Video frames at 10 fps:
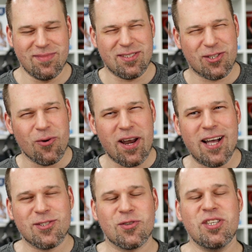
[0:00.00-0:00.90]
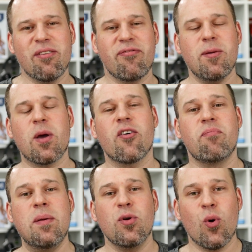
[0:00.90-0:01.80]
so nice to see the feedback
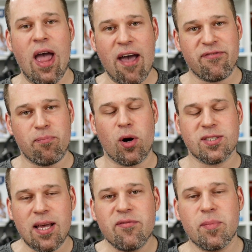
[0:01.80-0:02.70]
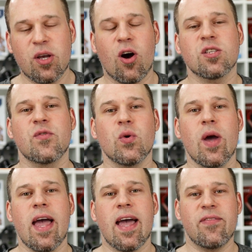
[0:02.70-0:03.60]
of people who have bought something because of you
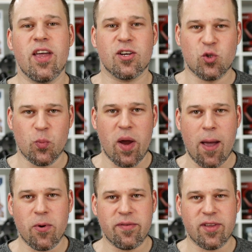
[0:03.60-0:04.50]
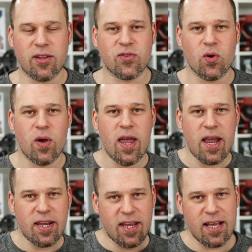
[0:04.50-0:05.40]
and they are super happy with that. So
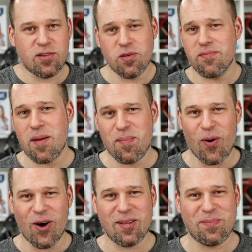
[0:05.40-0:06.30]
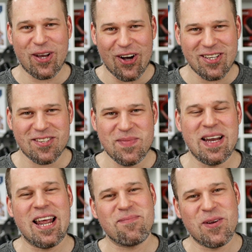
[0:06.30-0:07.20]
in case you've maybe bought it because of
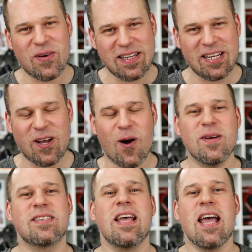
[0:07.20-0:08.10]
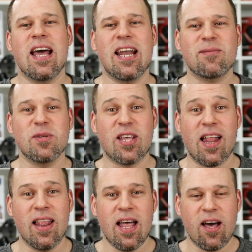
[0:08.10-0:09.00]
me, let me know that in the comments, and let
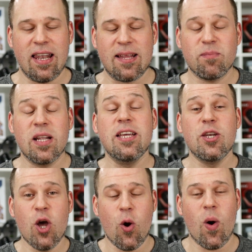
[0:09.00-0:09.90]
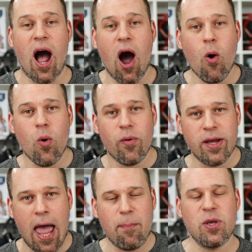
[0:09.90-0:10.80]
me know how
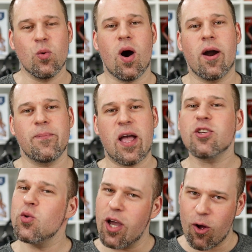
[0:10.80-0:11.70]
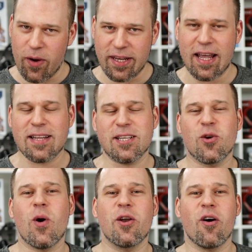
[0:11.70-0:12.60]
happy you are. Actually, I already got that
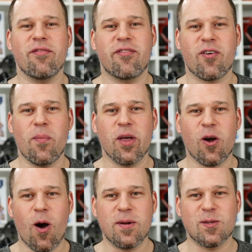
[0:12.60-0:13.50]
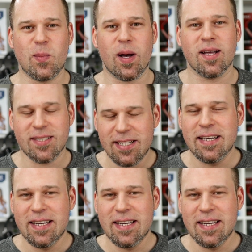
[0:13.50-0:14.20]
quite often from the comments, but